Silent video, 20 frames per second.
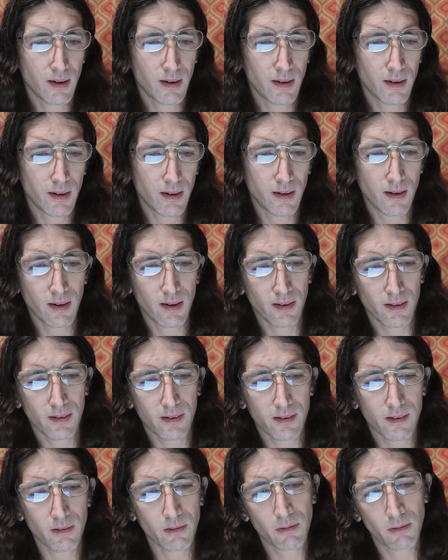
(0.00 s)

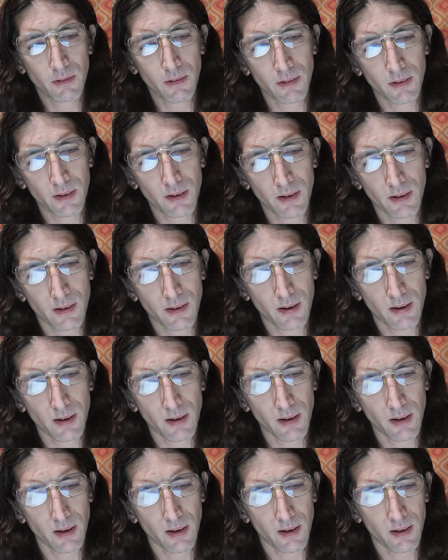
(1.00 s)
That's going to
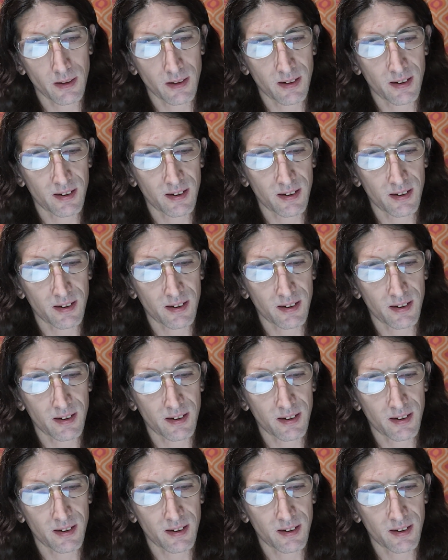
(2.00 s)
take